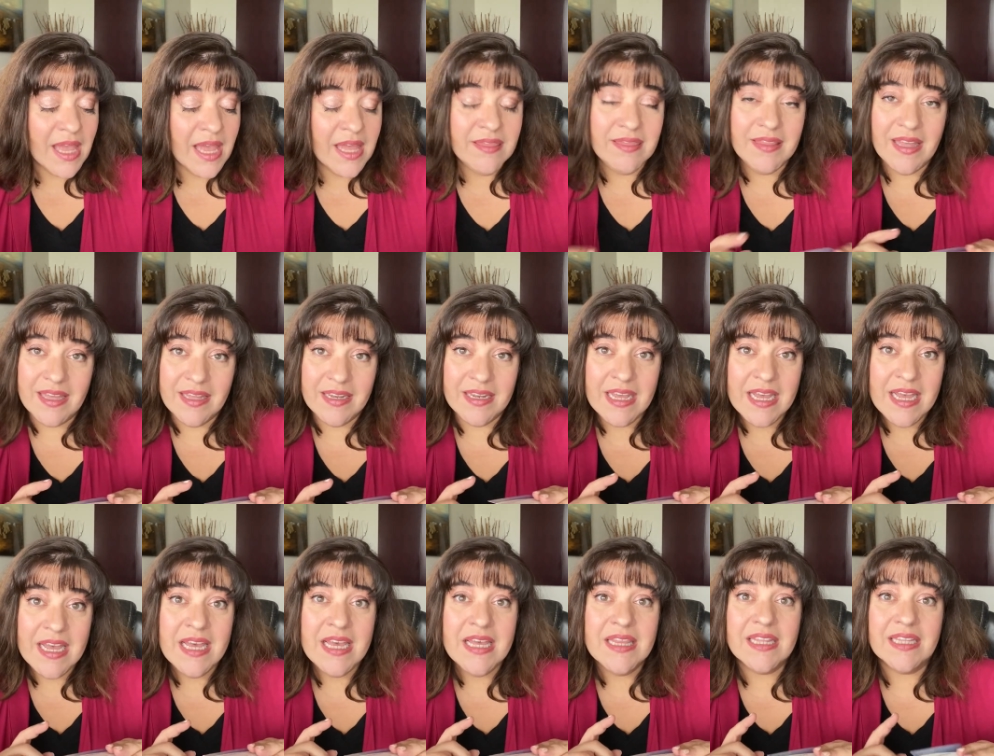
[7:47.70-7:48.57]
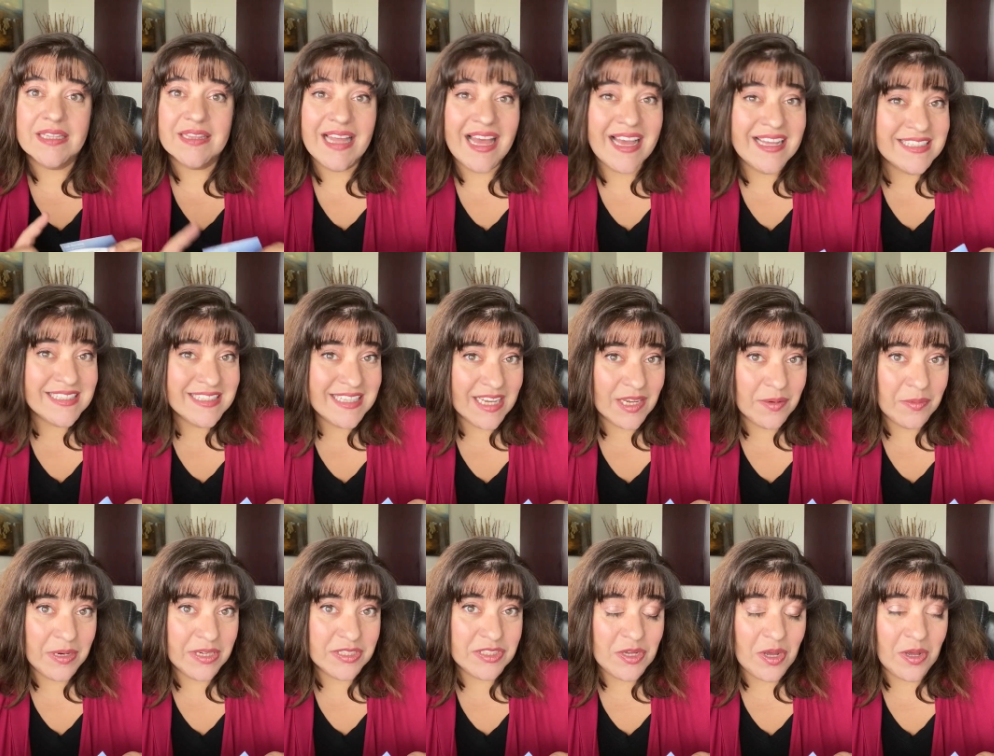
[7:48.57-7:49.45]
And then the last thing I
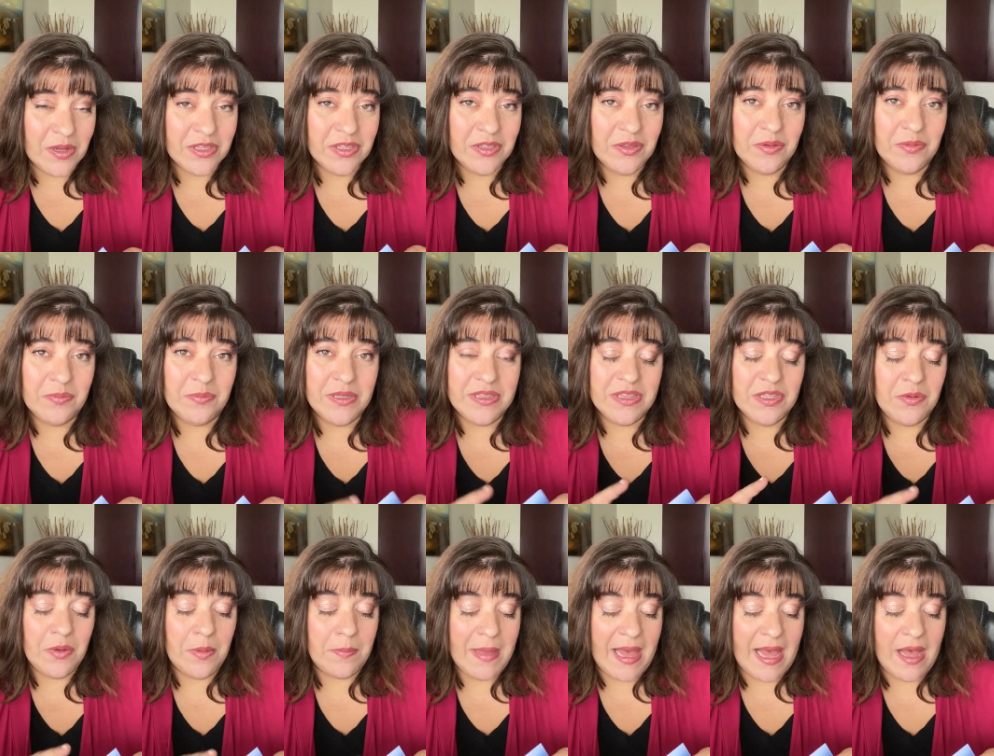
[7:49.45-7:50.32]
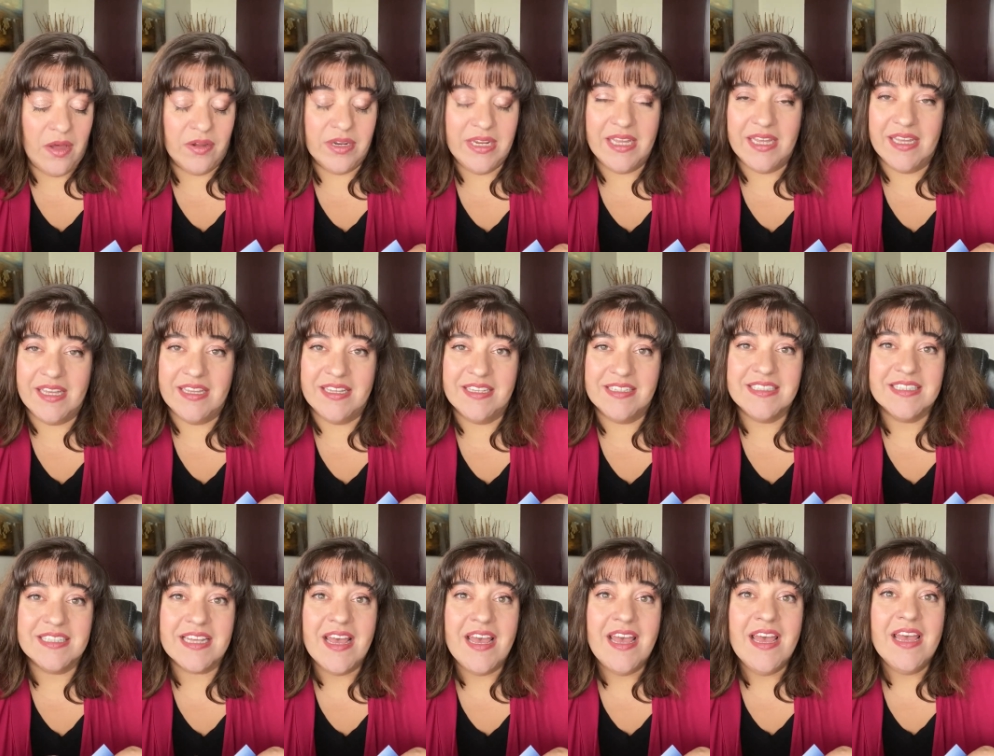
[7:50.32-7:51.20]
want to talk with you about
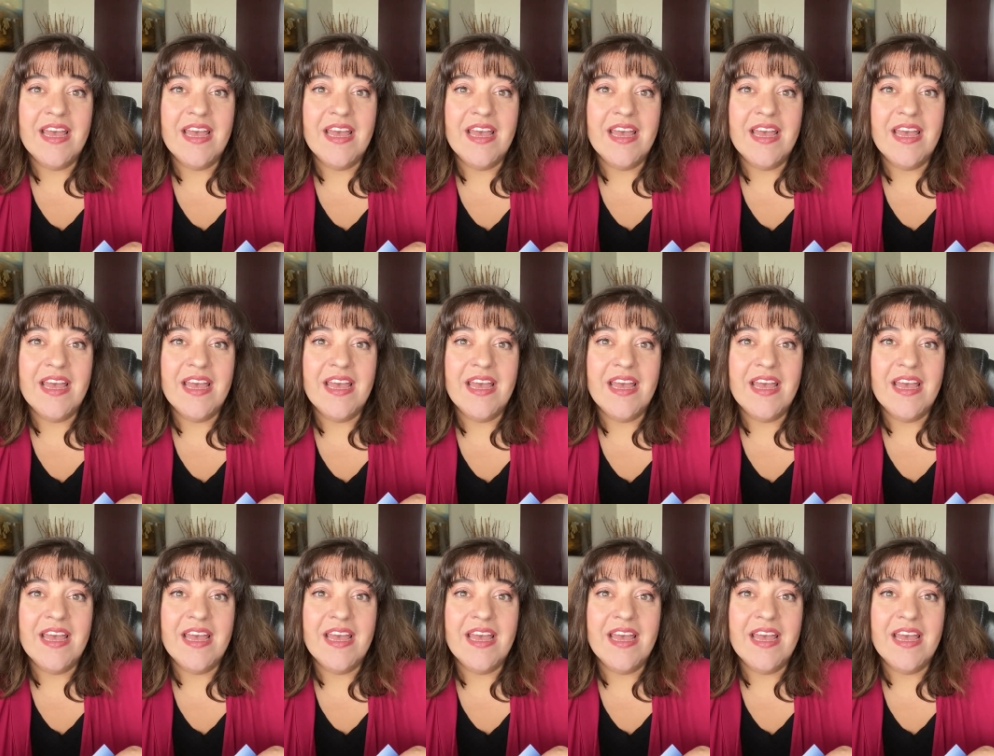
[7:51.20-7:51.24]
is